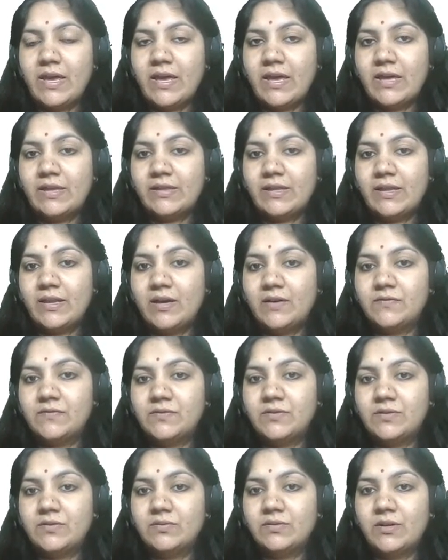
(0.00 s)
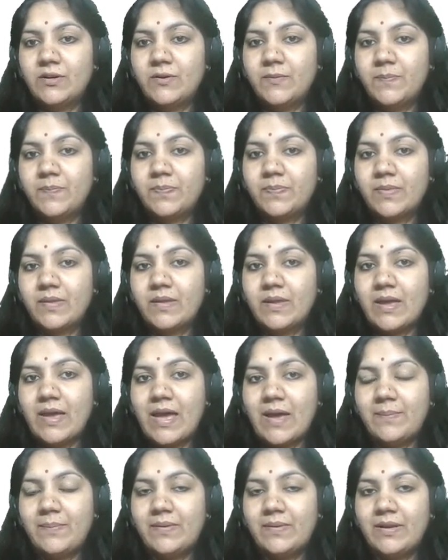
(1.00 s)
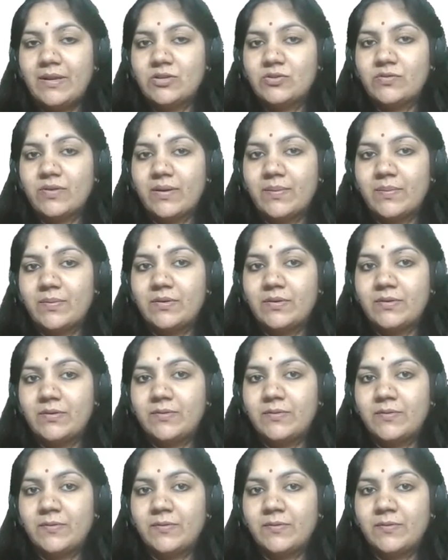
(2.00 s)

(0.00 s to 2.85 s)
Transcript: and then after to the appellant tribunal,